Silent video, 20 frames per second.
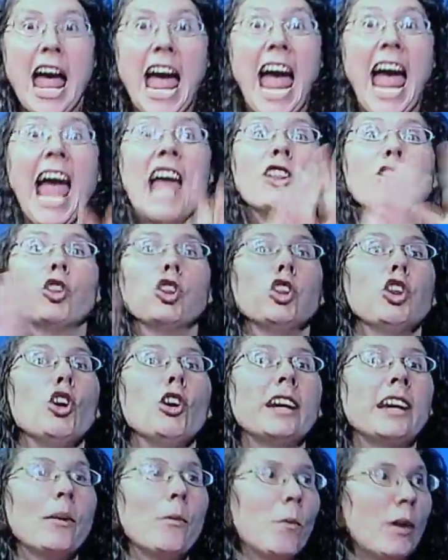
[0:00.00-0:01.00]
And
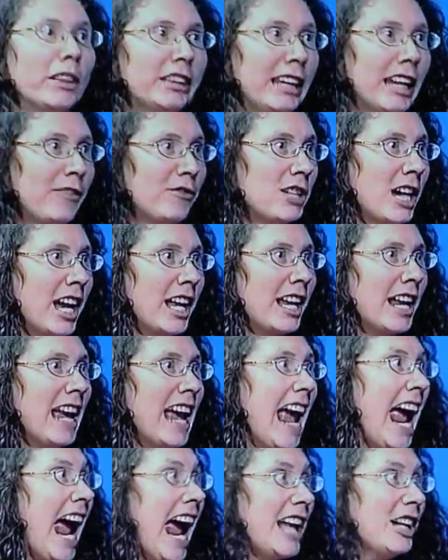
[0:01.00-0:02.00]
look at what they've done.
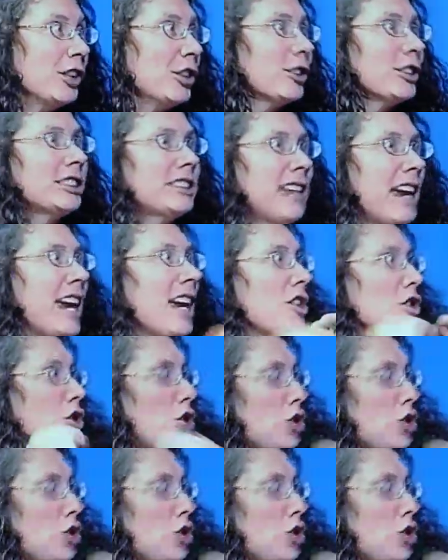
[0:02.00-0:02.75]
And you're saying